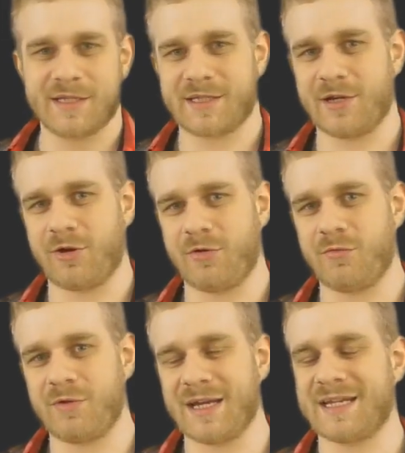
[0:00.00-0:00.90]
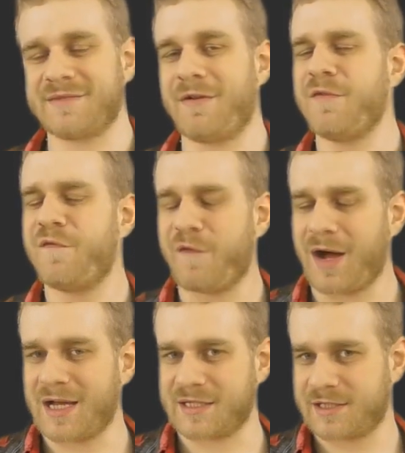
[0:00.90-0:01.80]
So it is very
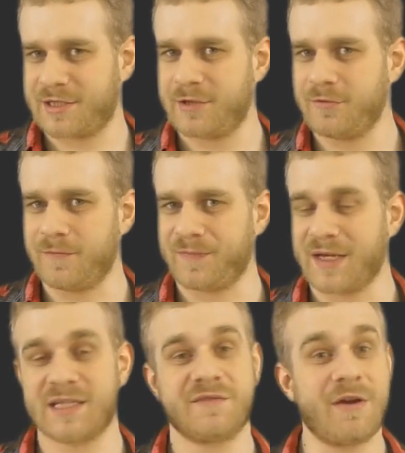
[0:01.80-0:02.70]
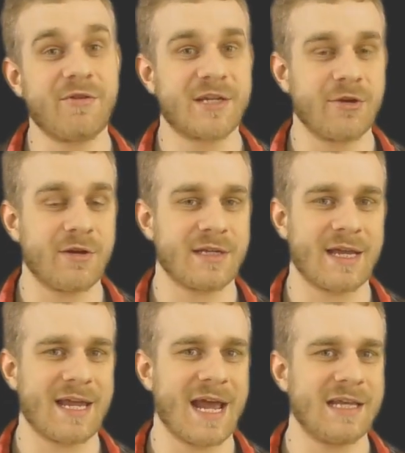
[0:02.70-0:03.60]
fast too. It's very good
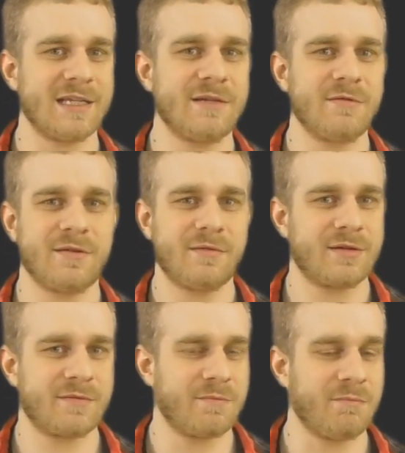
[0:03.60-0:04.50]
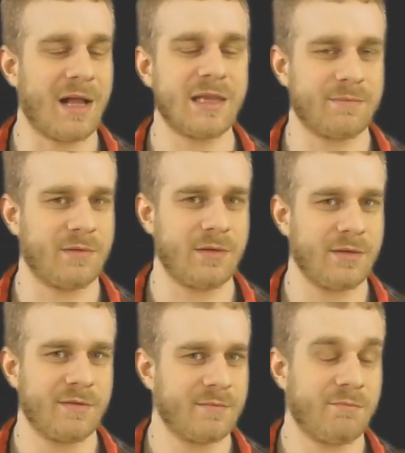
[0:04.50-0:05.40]
at handling
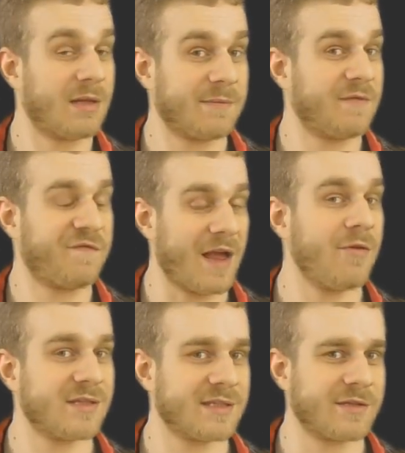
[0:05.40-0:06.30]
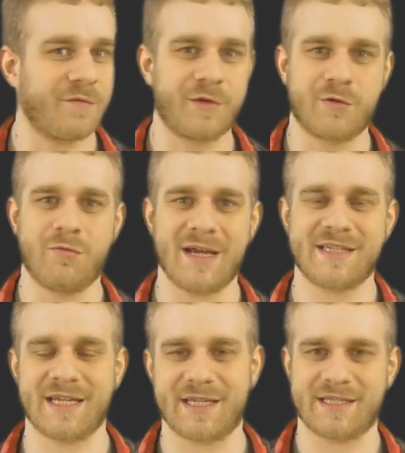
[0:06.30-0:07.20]
multiple, multiple thousands of
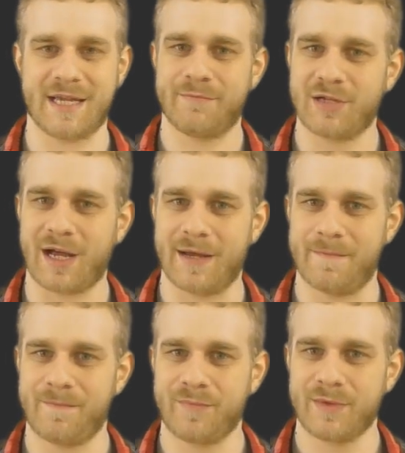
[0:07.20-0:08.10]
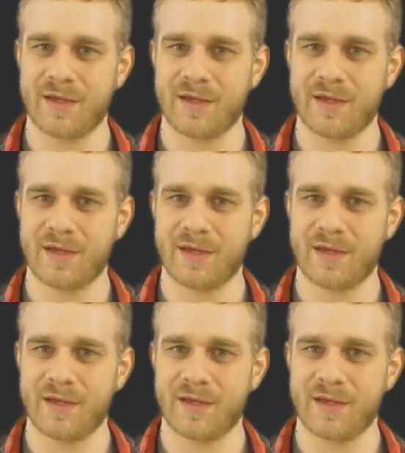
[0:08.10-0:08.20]
requests at the same time.